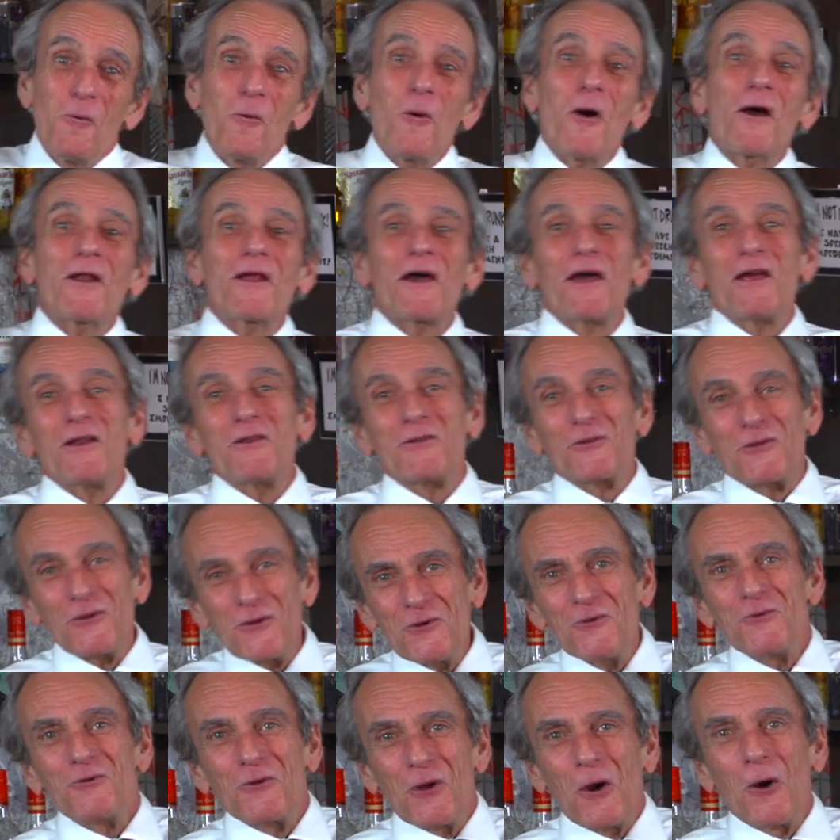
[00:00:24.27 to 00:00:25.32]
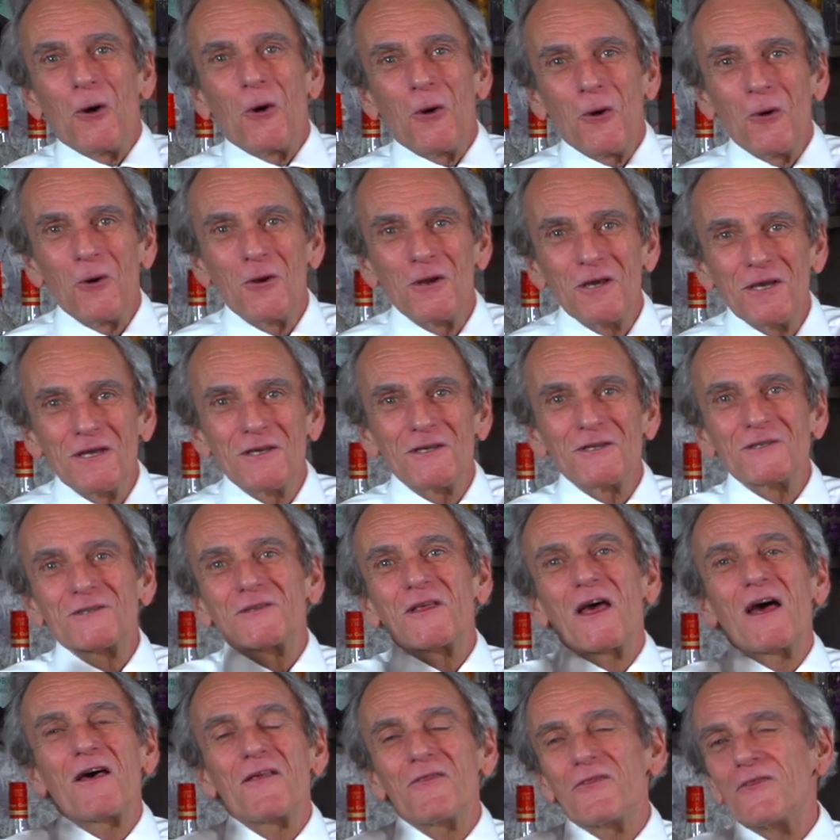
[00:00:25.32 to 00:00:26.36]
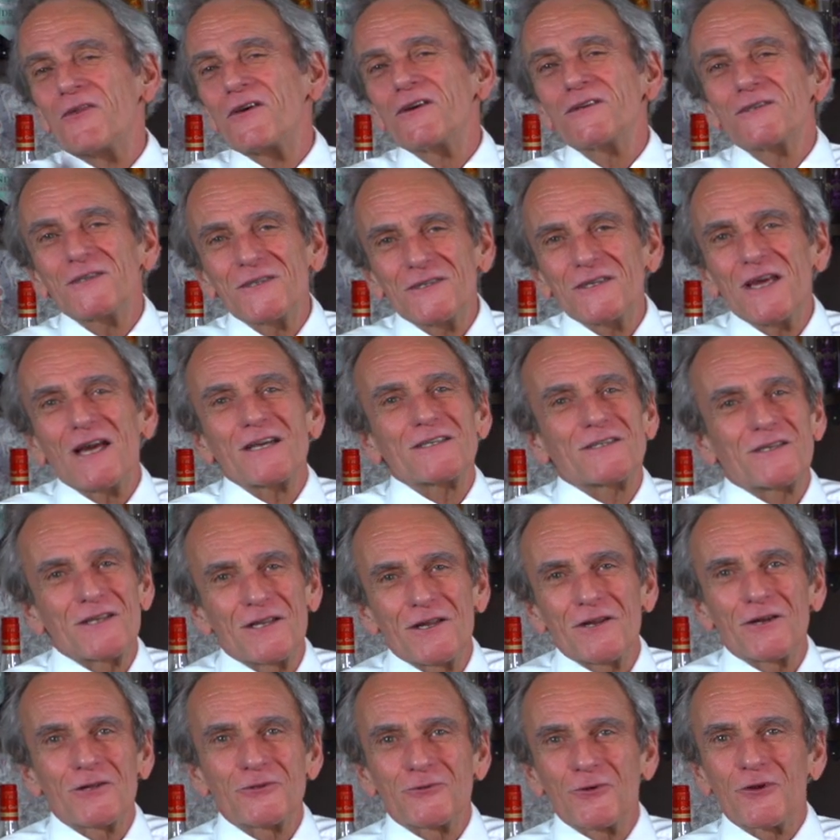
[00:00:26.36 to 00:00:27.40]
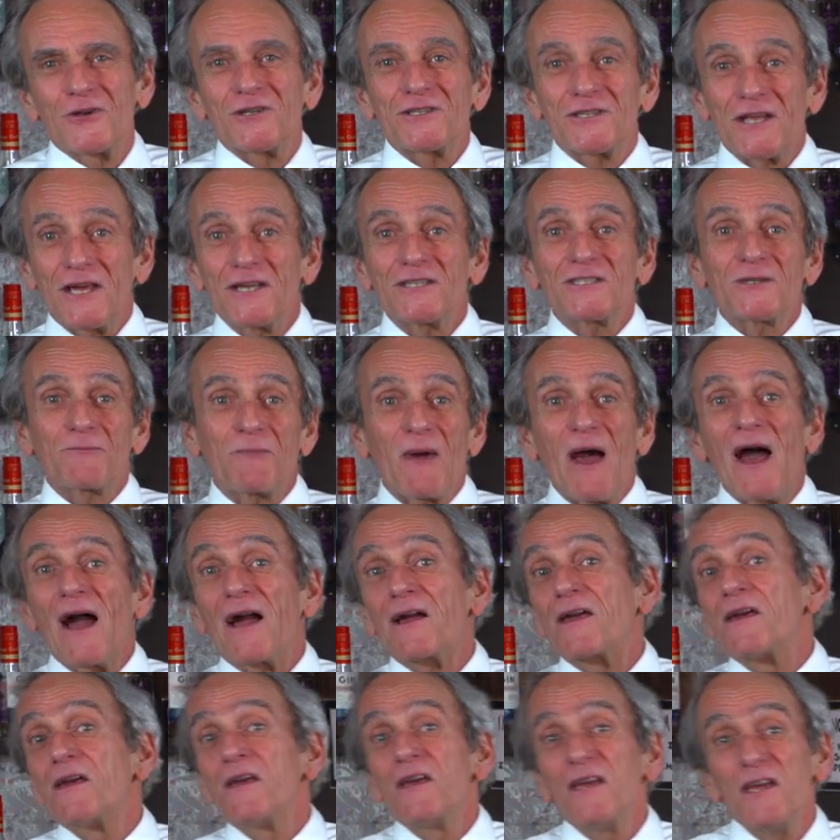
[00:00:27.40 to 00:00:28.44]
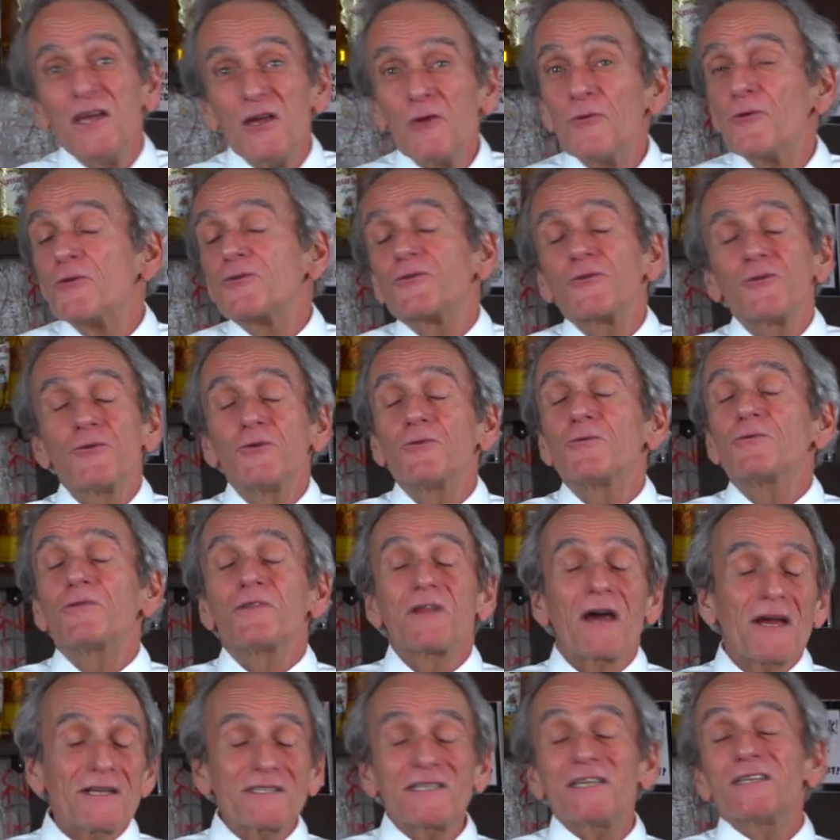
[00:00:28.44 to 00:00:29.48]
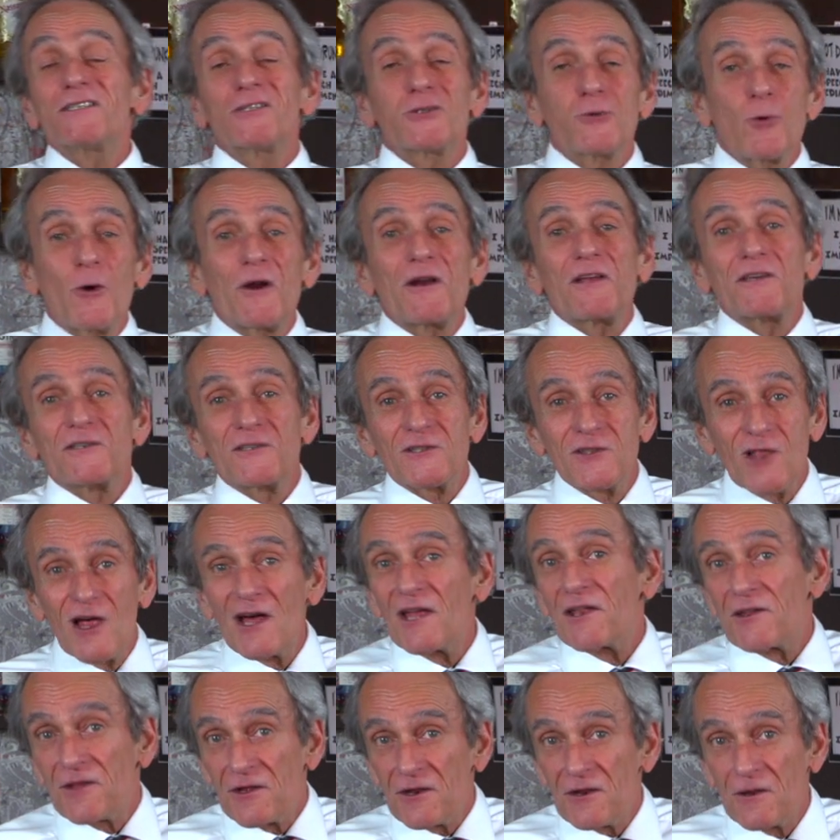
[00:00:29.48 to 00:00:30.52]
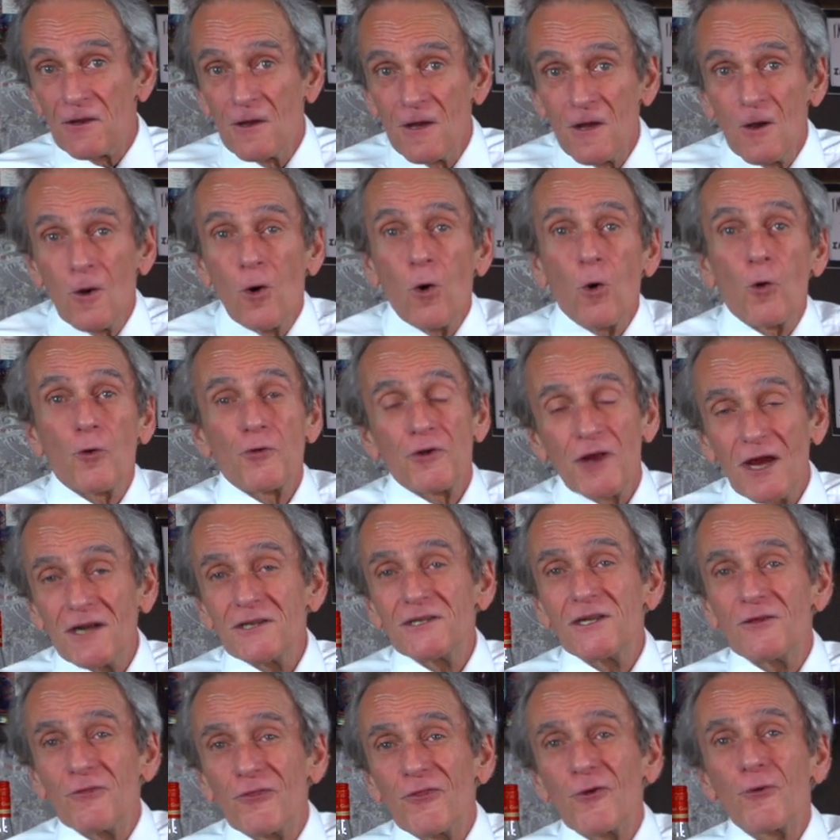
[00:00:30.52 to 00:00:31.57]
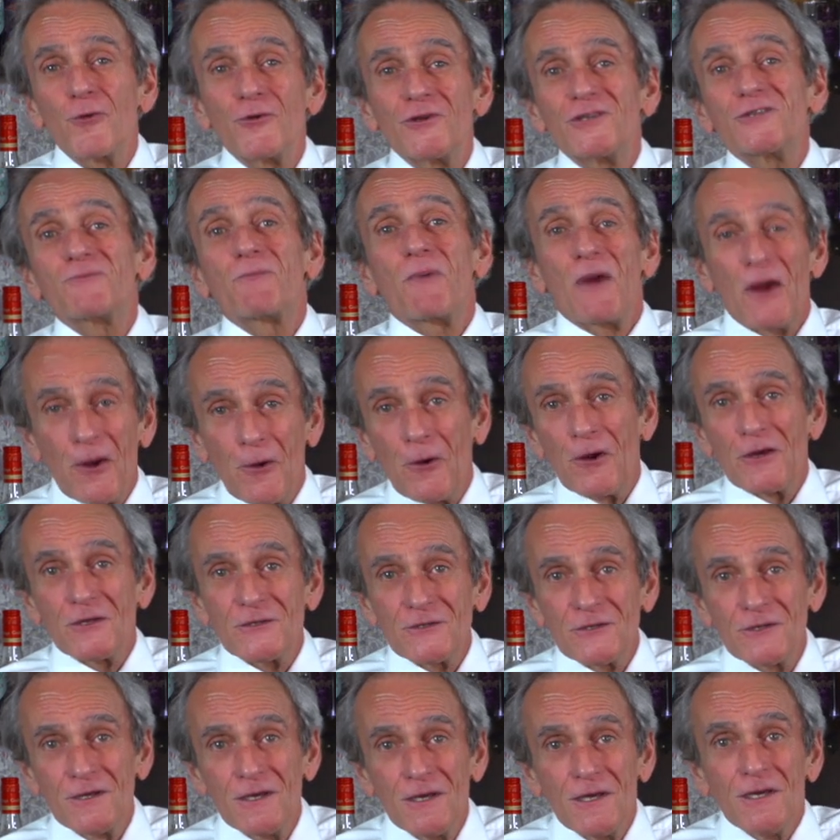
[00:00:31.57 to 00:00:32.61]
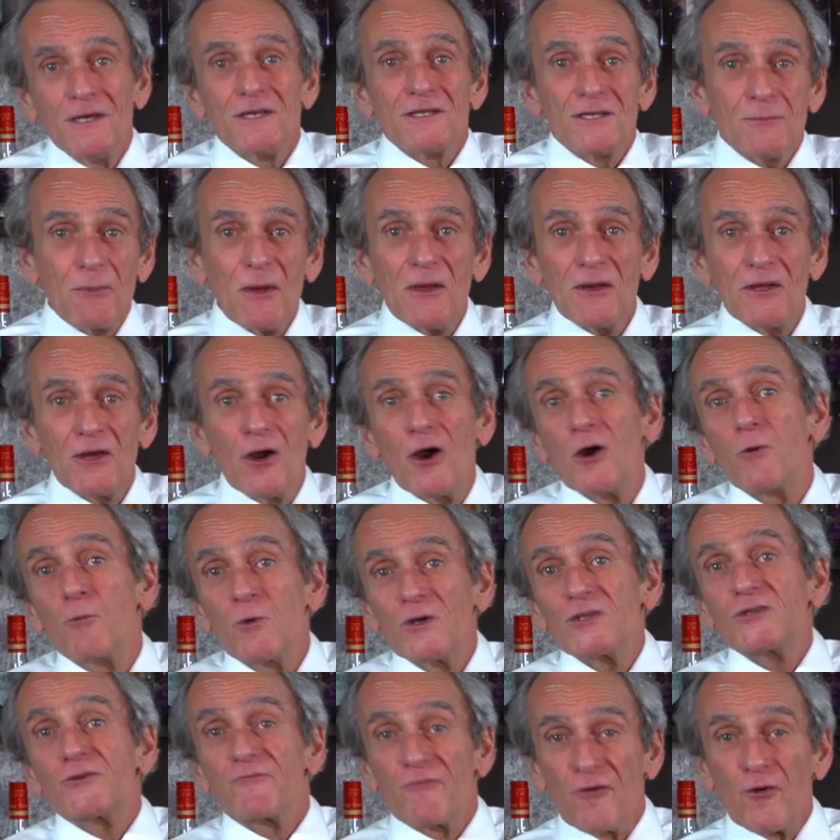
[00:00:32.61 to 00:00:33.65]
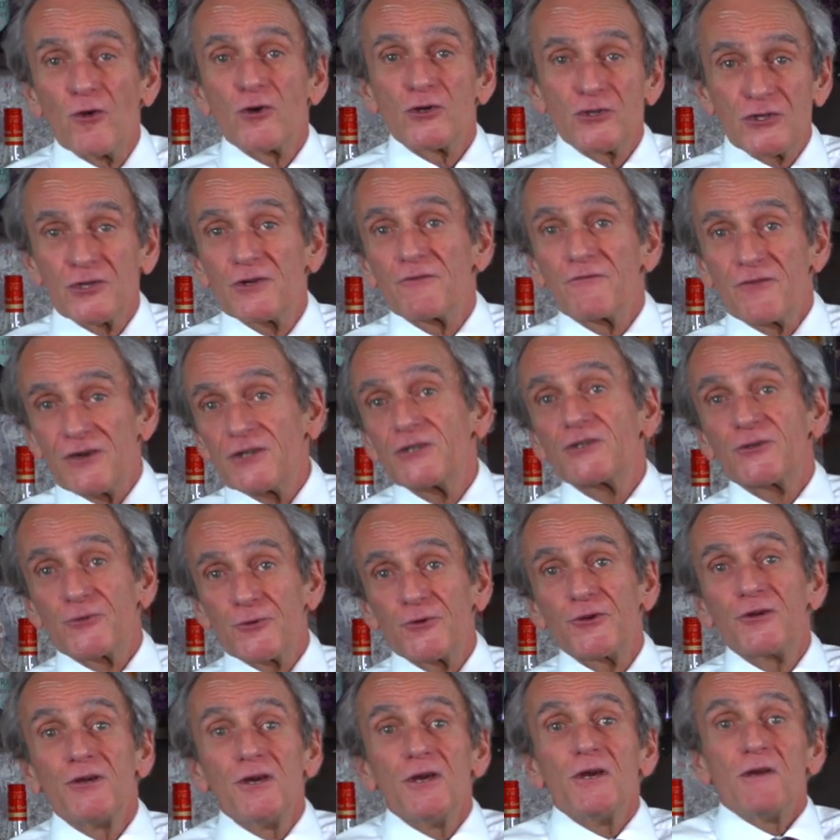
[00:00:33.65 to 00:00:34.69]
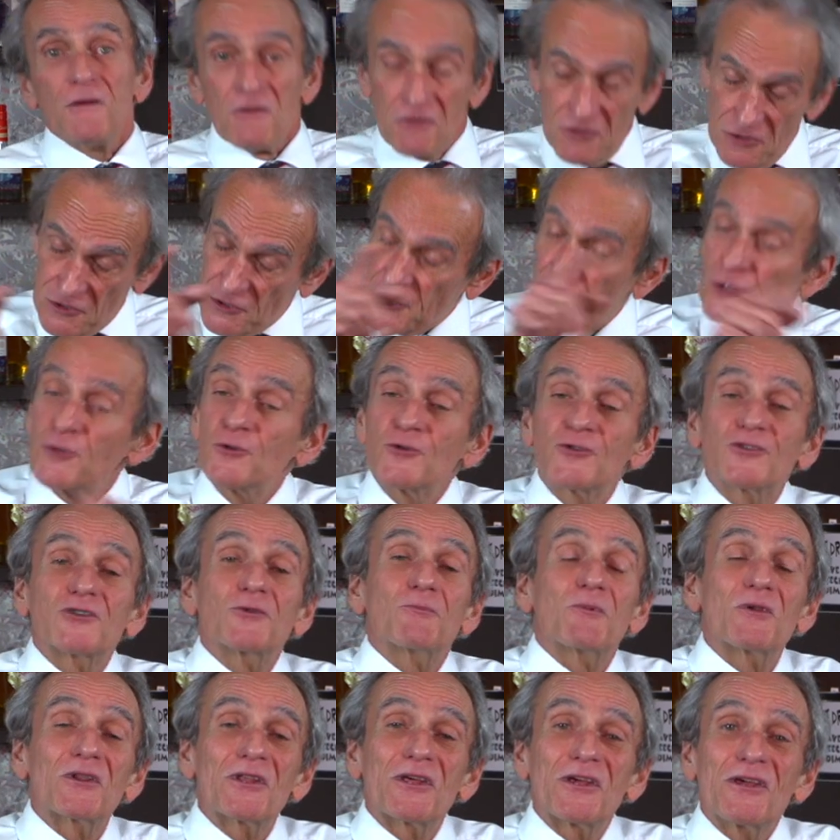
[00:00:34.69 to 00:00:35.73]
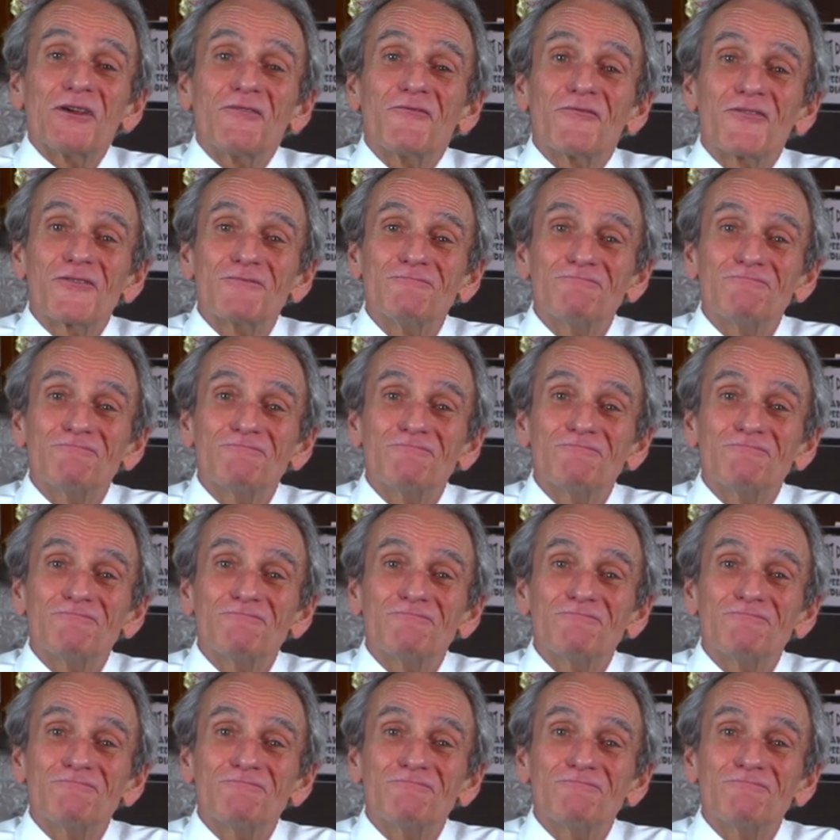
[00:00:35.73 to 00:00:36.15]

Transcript: what I do know is that this sexy little drink dates back either to 1920s London or 1930s Paris, depending on which version of history you choose to believe.